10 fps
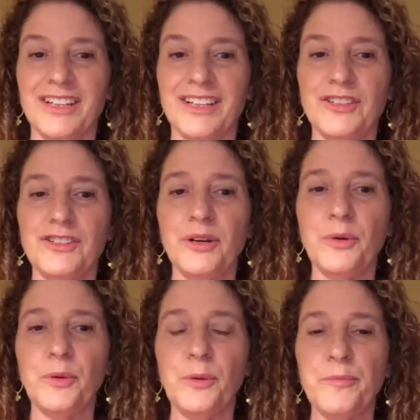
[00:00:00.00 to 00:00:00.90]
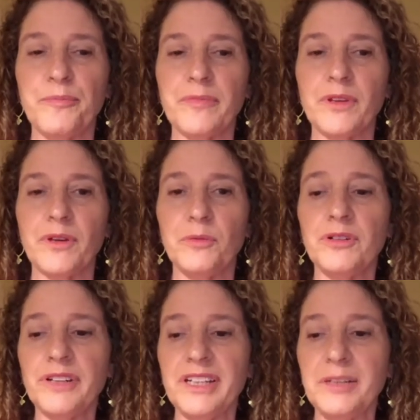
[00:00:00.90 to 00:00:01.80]
So we're
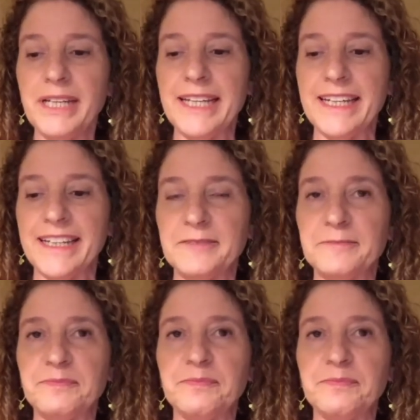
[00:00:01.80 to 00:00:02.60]
going to begin